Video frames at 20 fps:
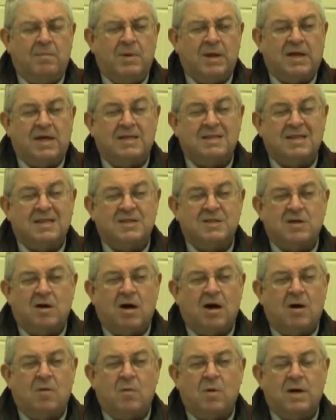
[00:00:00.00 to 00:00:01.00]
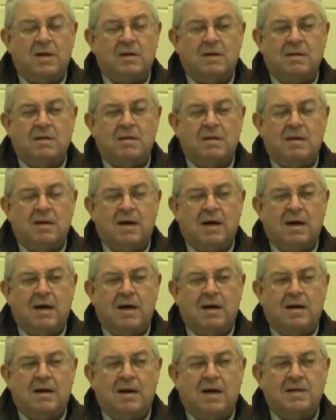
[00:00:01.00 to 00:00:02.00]
because I saw what
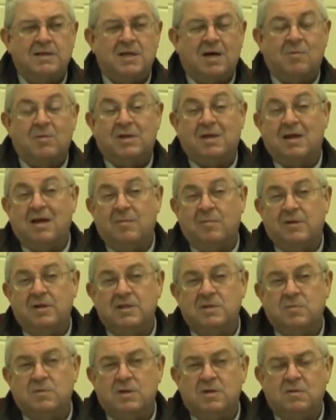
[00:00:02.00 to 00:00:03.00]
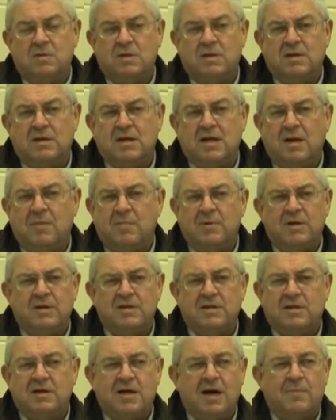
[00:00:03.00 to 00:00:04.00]
the companies were doing. The
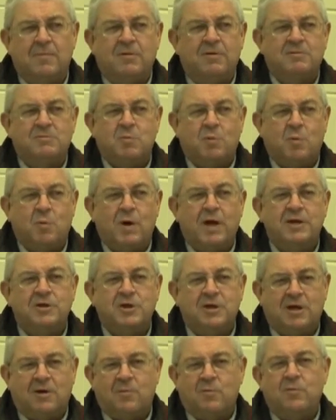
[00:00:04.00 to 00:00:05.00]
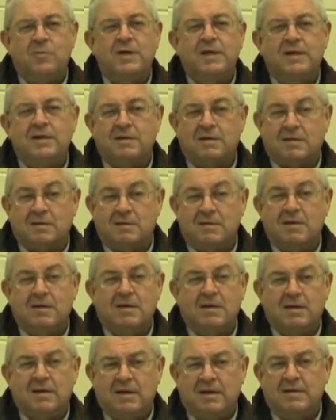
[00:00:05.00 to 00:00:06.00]
companies were waging a real
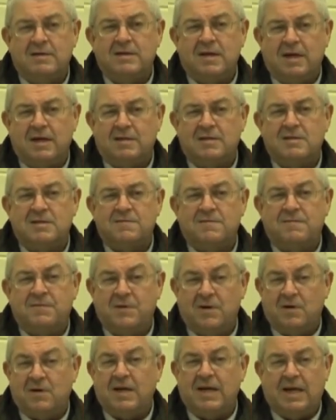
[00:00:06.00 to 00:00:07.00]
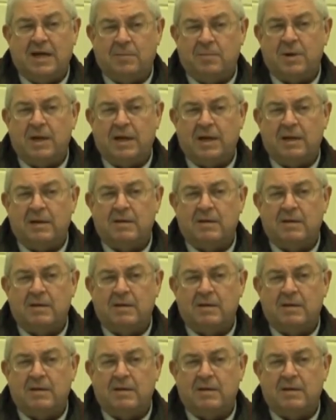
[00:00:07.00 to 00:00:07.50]
intense fear campaign.